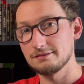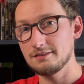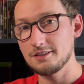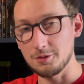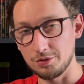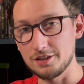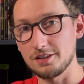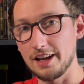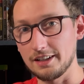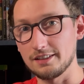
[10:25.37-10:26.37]
So please
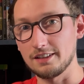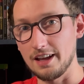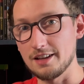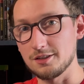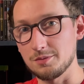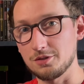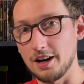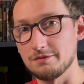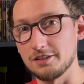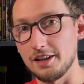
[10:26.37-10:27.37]
like and subscribe
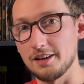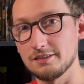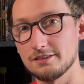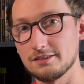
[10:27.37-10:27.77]
for that.